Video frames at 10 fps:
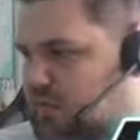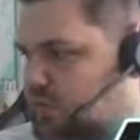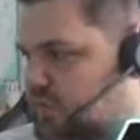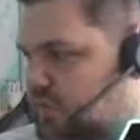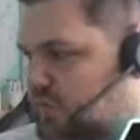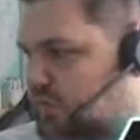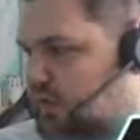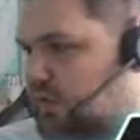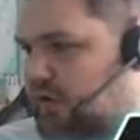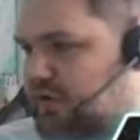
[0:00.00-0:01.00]
So
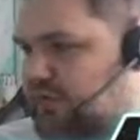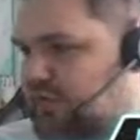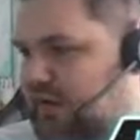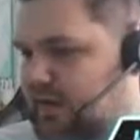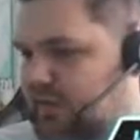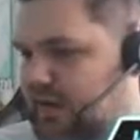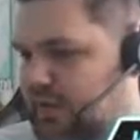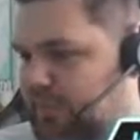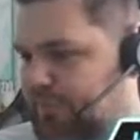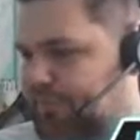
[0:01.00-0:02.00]
we're gonna try it out
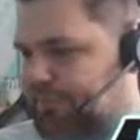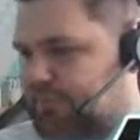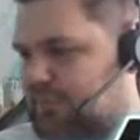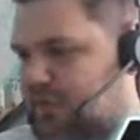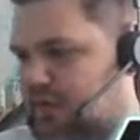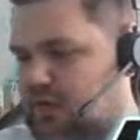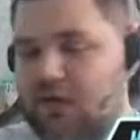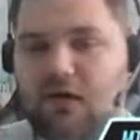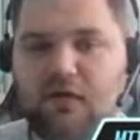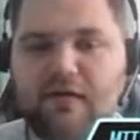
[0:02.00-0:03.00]
now.
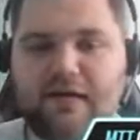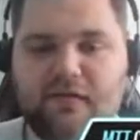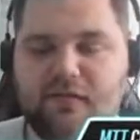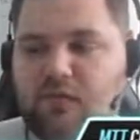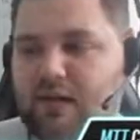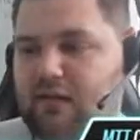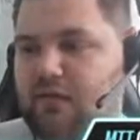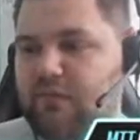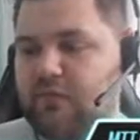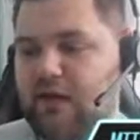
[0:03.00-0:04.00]
Alrighty, so
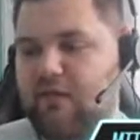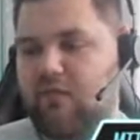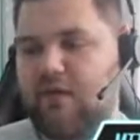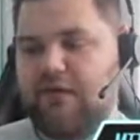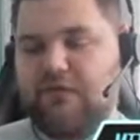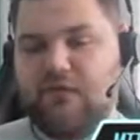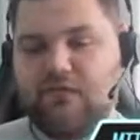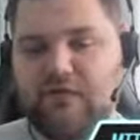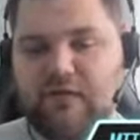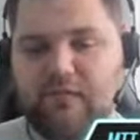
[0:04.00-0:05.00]
welcome everybody to the
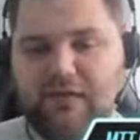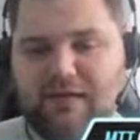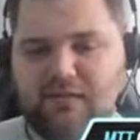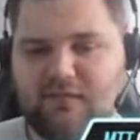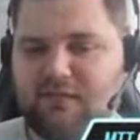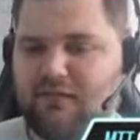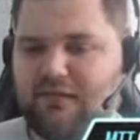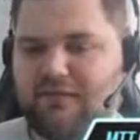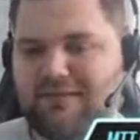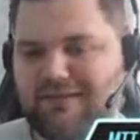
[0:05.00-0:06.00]
stream. In case it
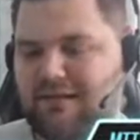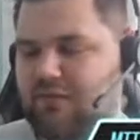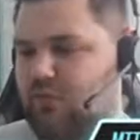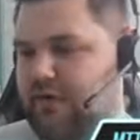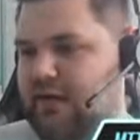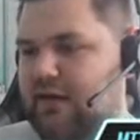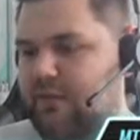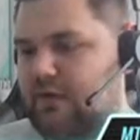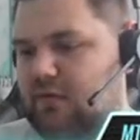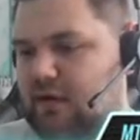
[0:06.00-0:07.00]
isn't working, let
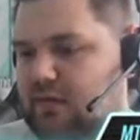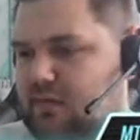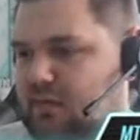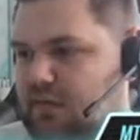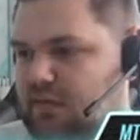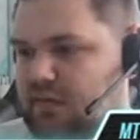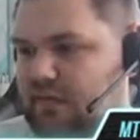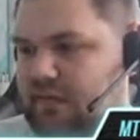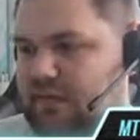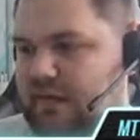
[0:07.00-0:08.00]
me know, guys.
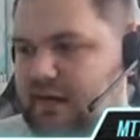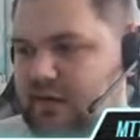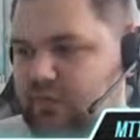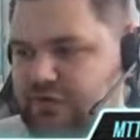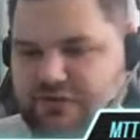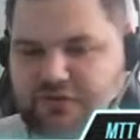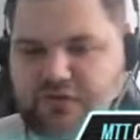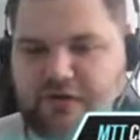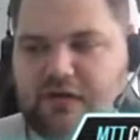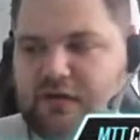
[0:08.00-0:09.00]
Other than that, we're just
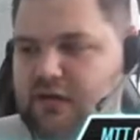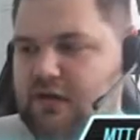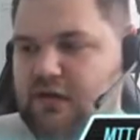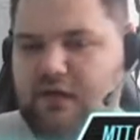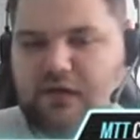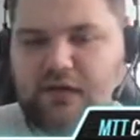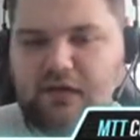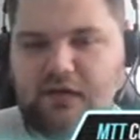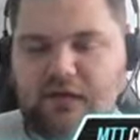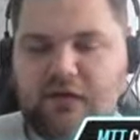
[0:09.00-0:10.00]
gonna
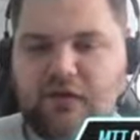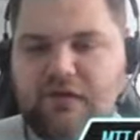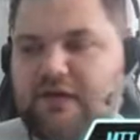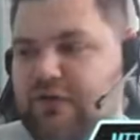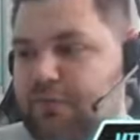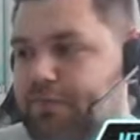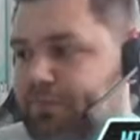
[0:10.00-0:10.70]
continue.